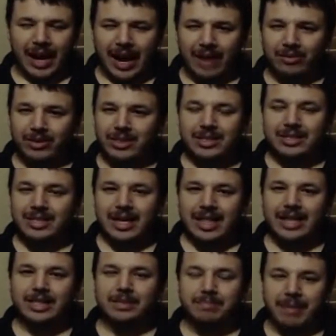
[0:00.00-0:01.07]
I wouldn't say
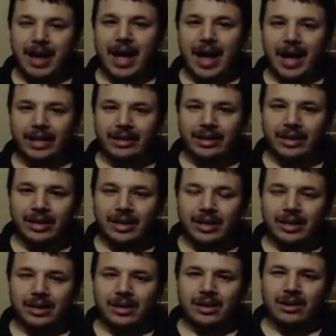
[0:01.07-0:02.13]
that's bad.
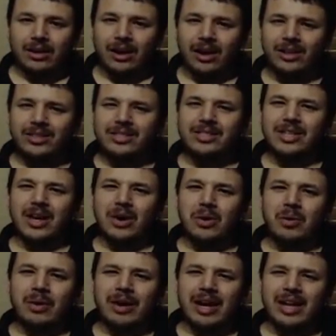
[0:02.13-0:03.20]

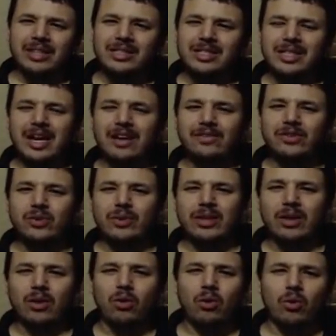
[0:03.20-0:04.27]
Also, instead of
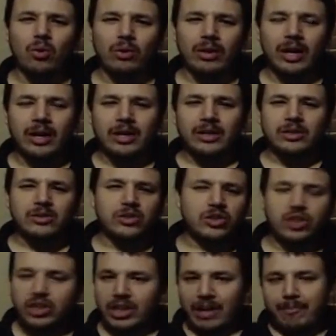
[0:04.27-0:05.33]
doing the whole
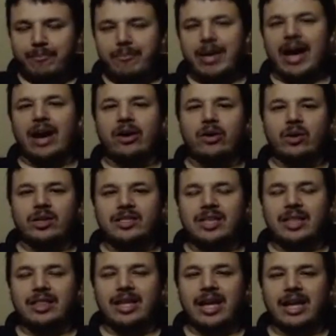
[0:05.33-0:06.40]
jump backwards
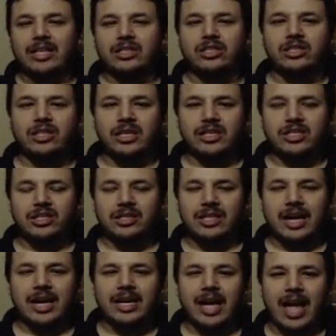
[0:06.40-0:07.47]
at the end, she
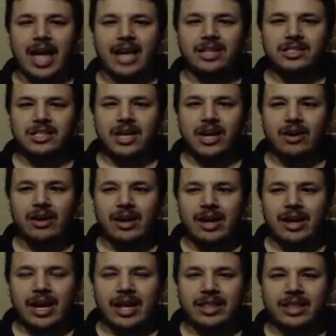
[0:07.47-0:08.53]
just kind of hangs there
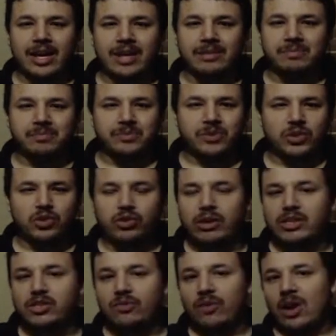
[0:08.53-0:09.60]
and then
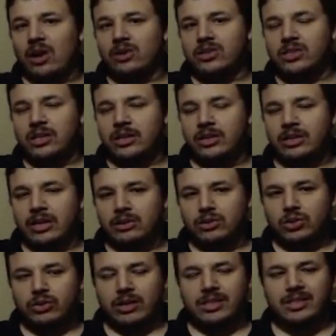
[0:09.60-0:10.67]
trust falls, you know,
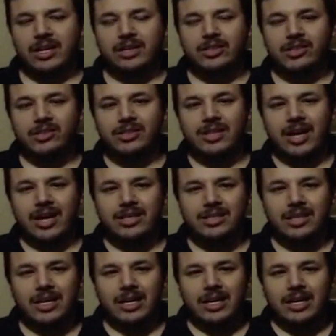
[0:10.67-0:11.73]
trust
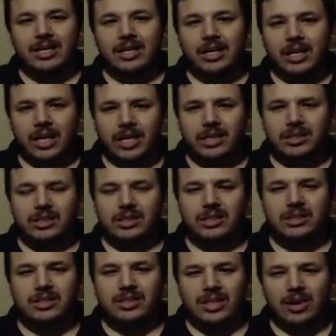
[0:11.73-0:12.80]
exercise. It's
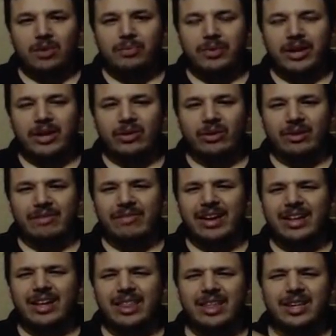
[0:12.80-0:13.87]
still pretty cool. In
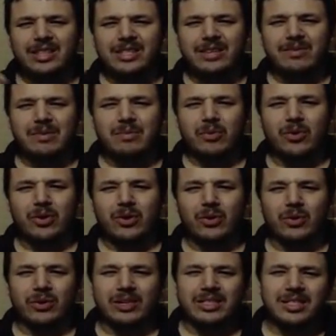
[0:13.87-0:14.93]
fact, I think it's even more
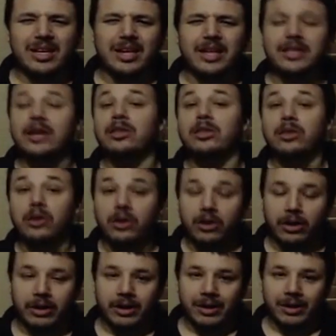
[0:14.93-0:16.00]
cool. It's like an allure.